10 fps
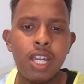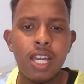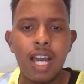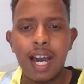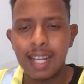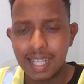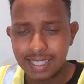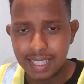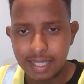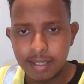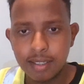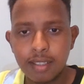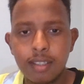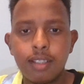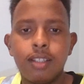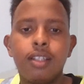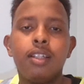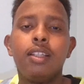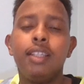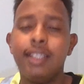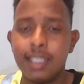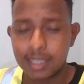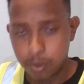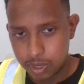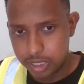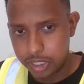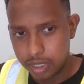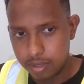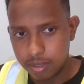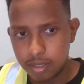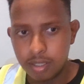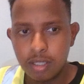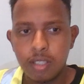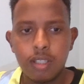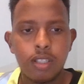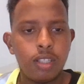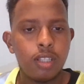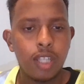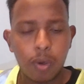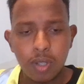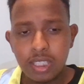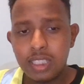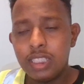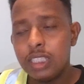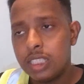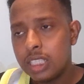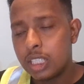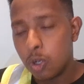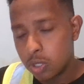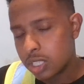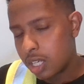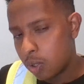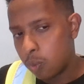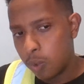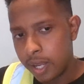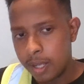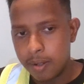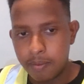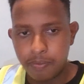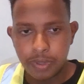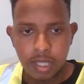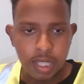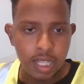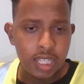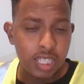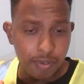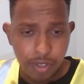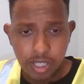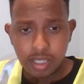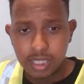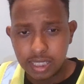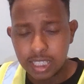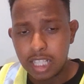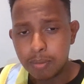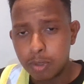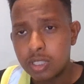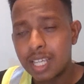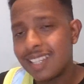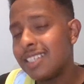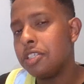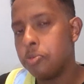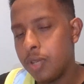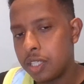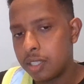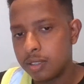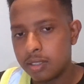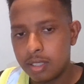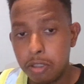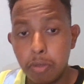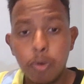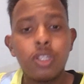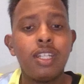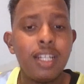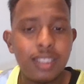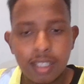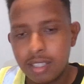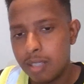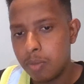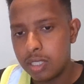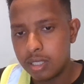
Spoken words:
And lastly, the data quantity. The quantity goes a long way. Sufficient data in most cases is better. The more the data, the better.